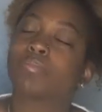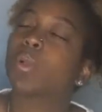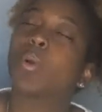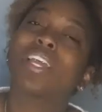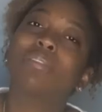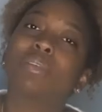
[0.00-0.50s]

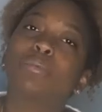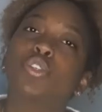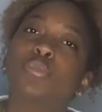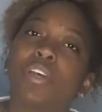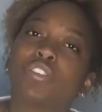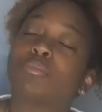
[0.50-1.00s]
Well, I keep saying
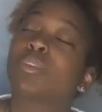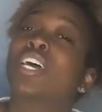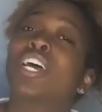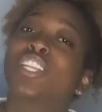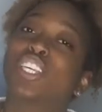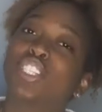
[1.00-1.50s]
two bedroom.
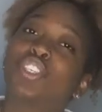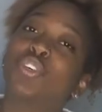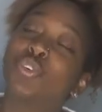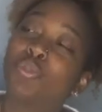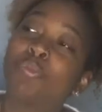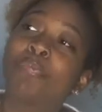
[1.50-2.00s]
The
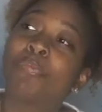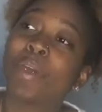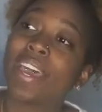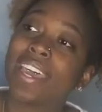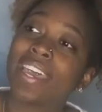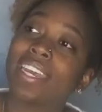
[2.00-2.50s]
two
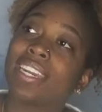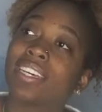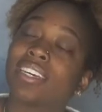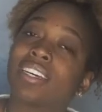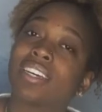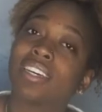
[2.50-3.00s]

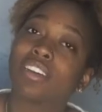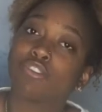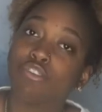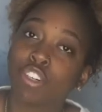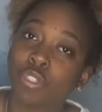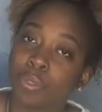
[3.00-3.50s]
bed
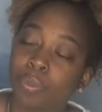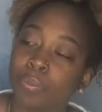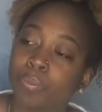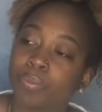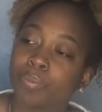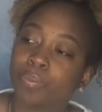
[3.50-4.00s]
room.